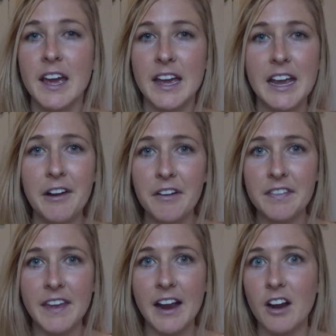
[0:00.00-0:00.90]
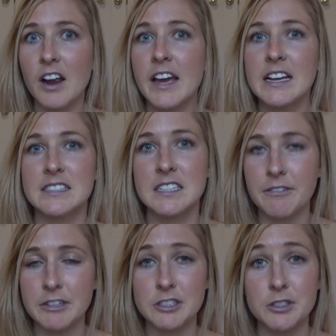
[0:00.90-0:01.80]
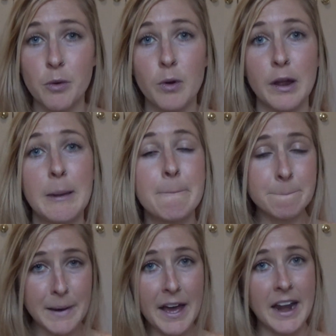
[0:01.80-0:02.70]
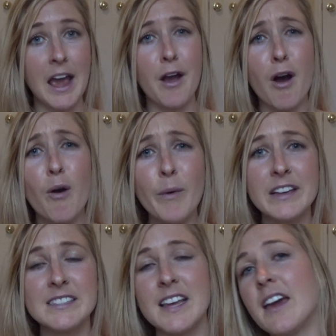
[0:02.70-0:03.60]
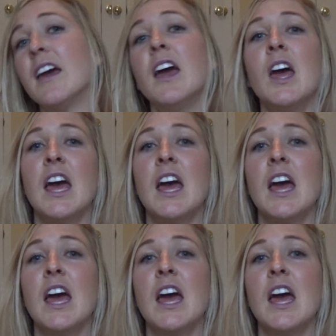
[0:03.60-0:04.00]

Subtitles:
Here and there is a different story, but I always say,